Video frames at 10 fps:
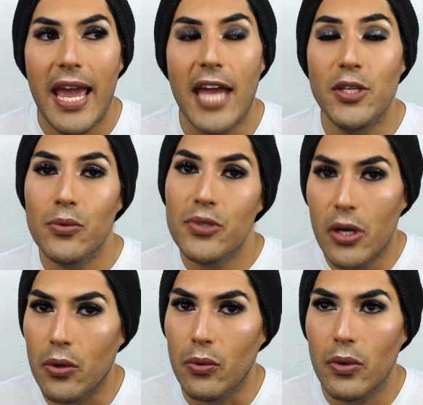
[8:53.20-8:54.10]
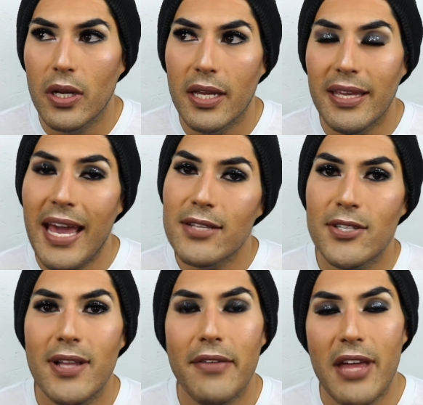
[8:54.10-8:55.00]
and you don't
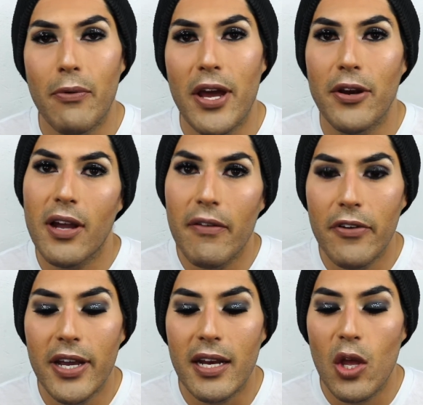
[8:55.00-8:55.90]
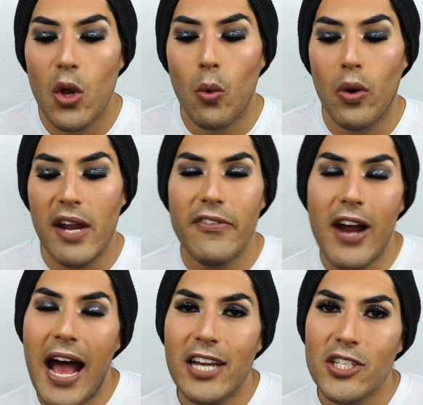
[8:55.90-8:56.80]
cancel out that red or cover it, whatever
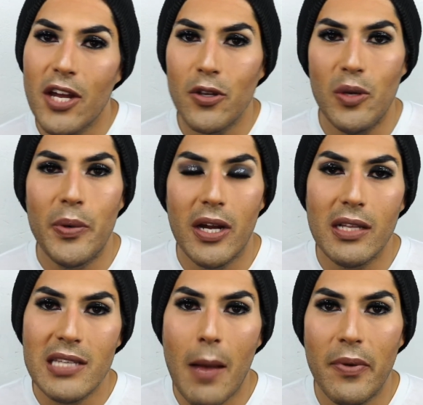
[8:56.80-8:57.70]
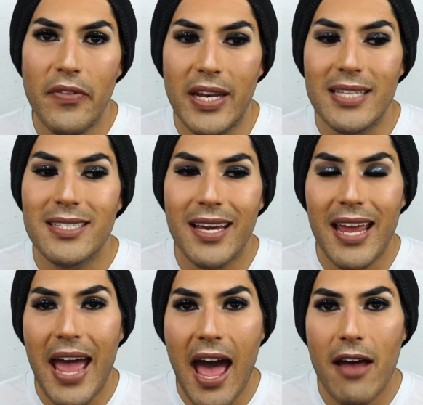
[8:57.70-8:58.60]
eyeshadow you put on top of it is
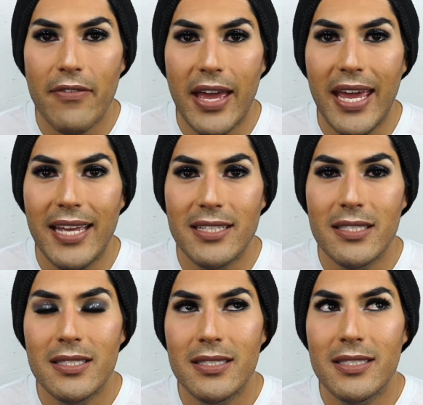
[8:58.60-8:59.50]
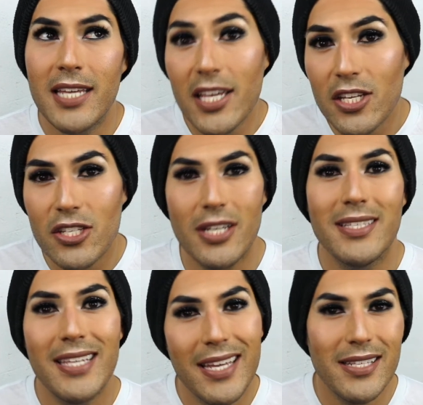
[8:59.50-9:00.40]
gonna have a tinge, a
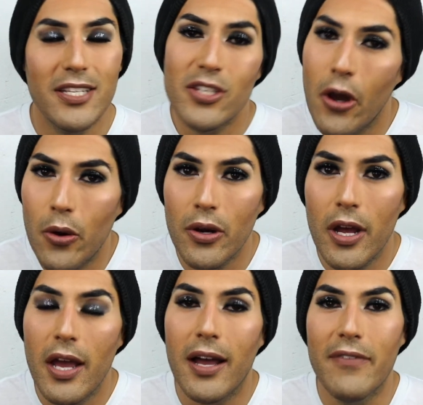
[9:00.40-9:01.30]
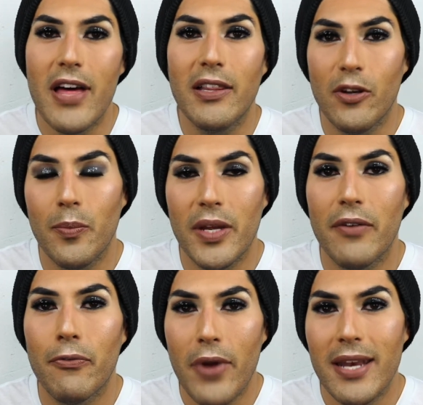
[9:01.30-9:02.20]
tint, a tone of that little bit
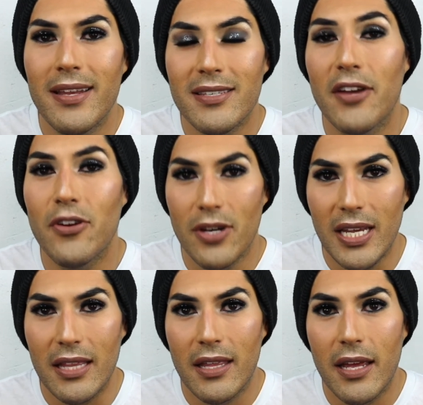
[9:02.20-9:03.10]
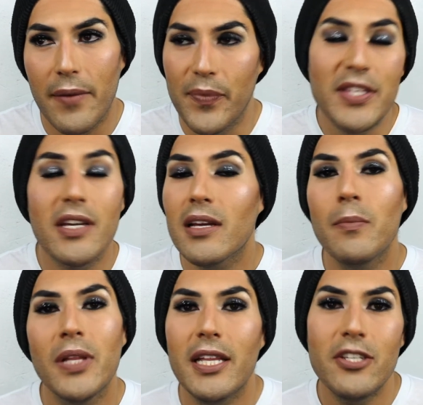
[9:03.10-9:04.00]
of redness underneath. It's gonna
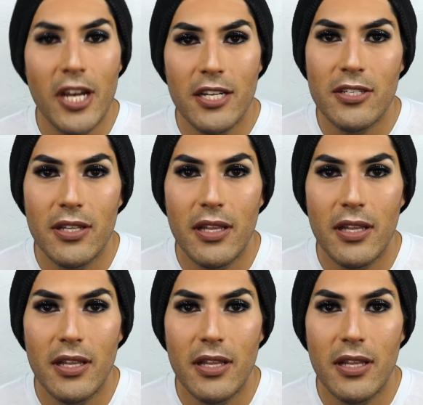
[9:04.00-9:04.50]
completely change